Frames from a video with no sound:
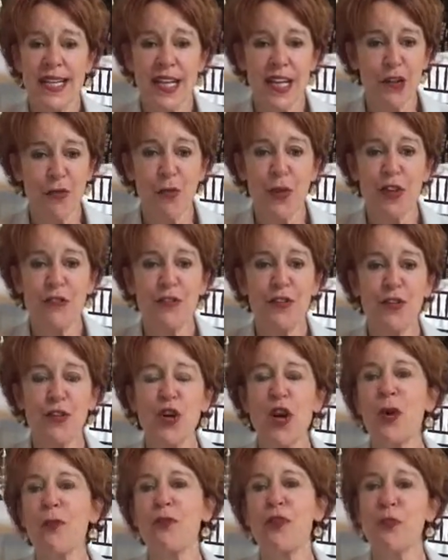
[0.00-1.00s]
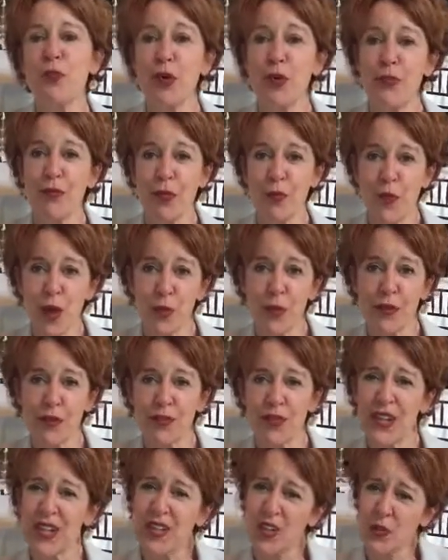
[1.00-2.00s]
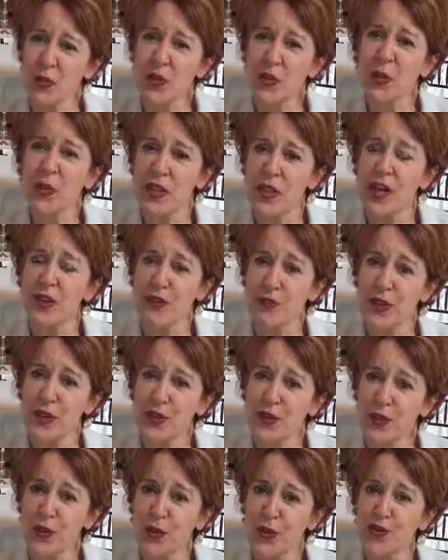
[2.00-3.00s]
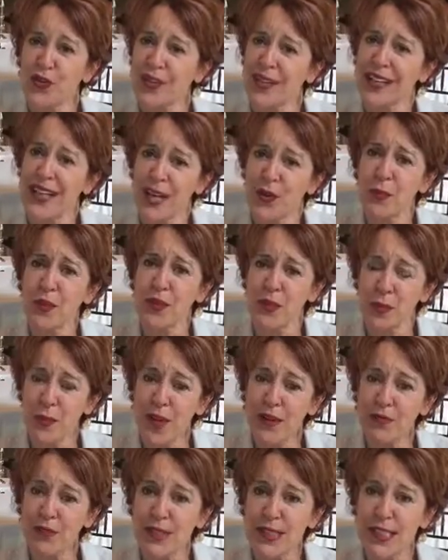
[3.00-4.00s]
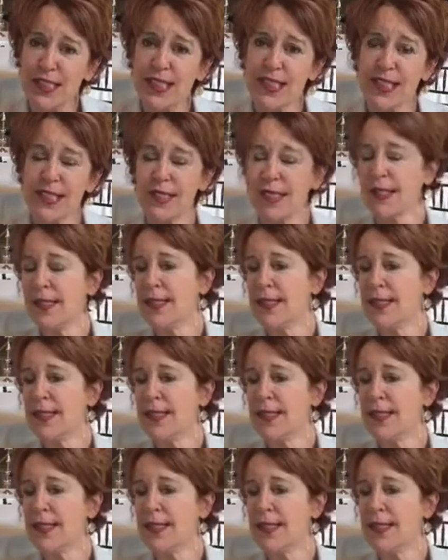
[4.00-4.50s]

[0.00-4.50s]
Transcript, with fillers: If we feel comfortable from what we've seen, because we do a lot of research, and again with the references,